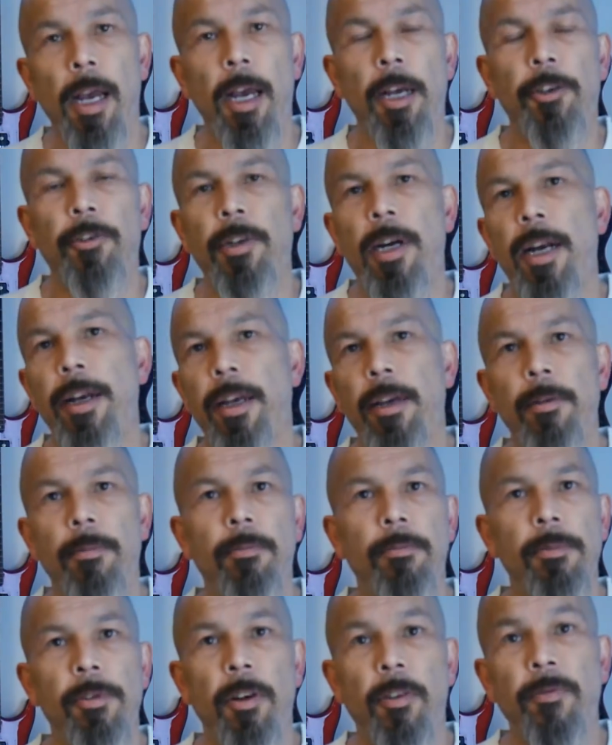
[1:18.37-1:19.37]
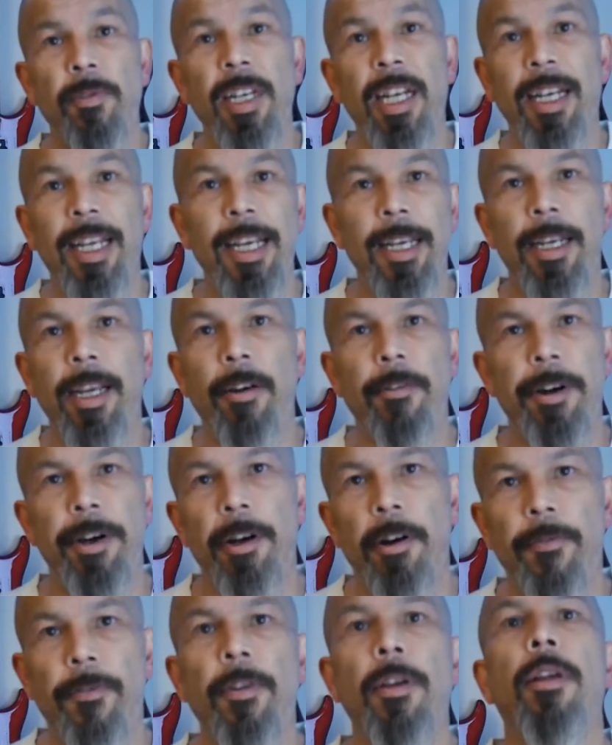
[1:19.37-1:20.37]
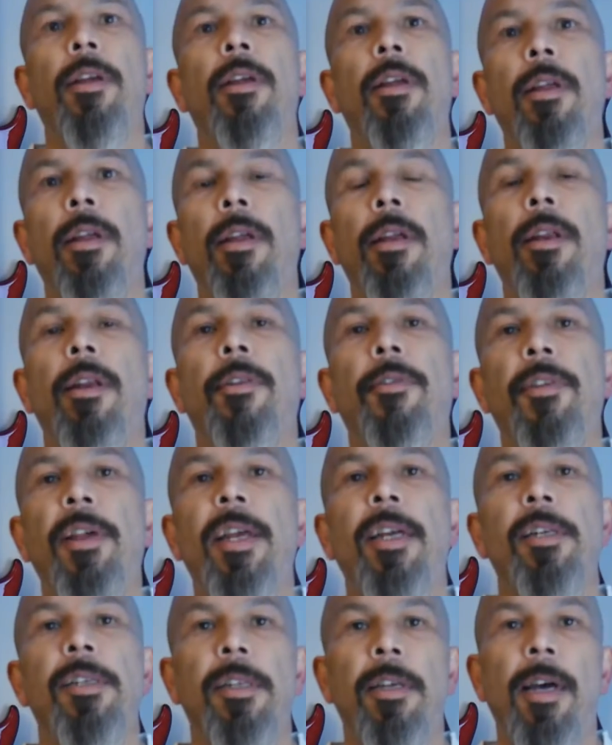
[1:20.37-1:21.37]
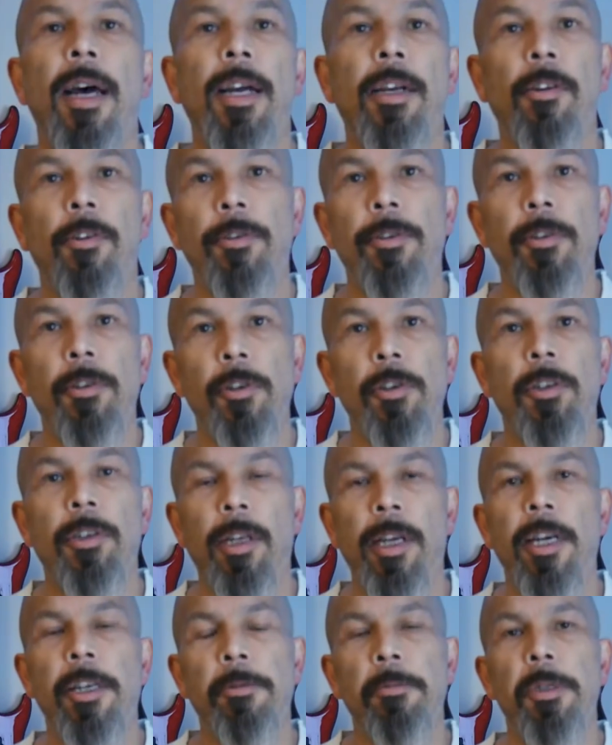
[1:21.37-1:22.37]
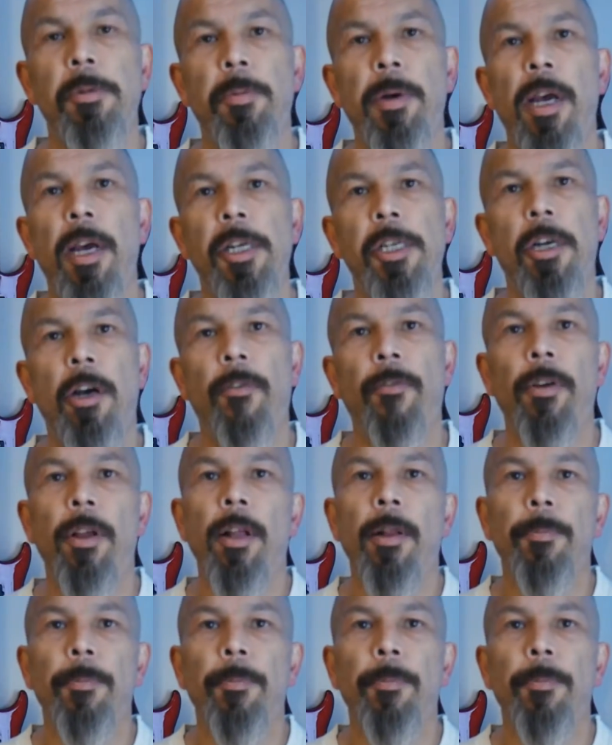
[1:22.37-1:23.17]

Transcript: trying to sort of delete, get rid of things that I could just clear some space of.